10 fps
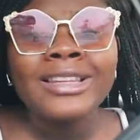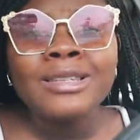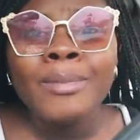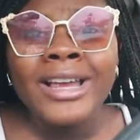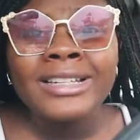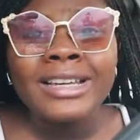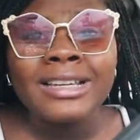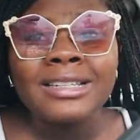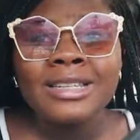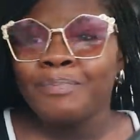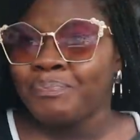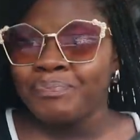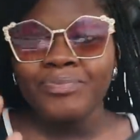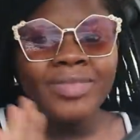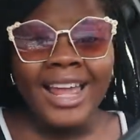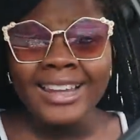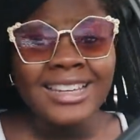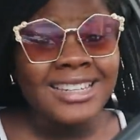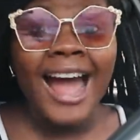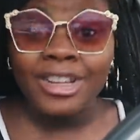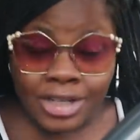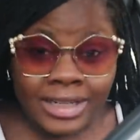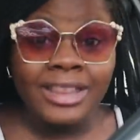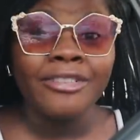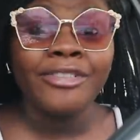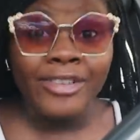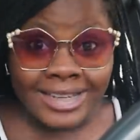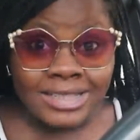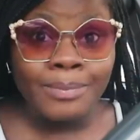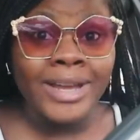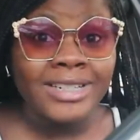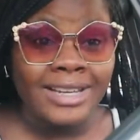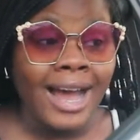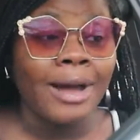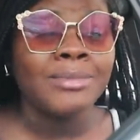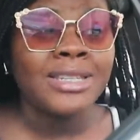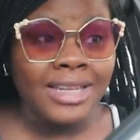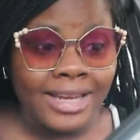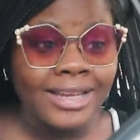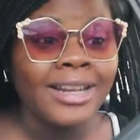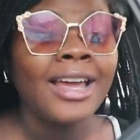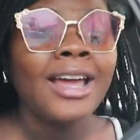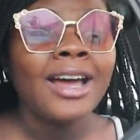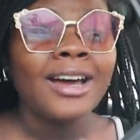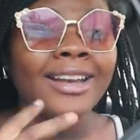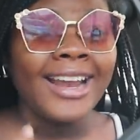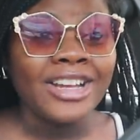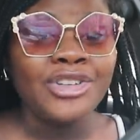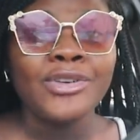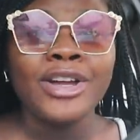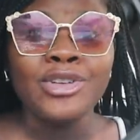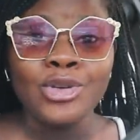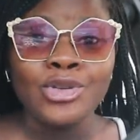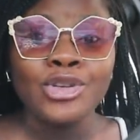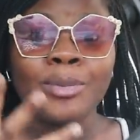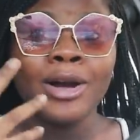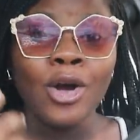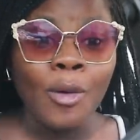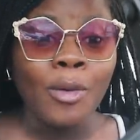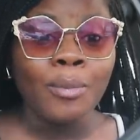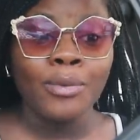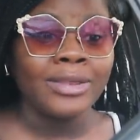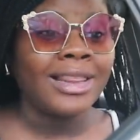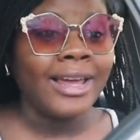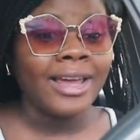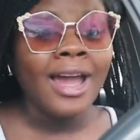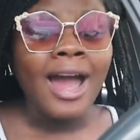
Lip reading: this is actually the first merch that I'm seeing a Nigerian YouTuber come up with. Like,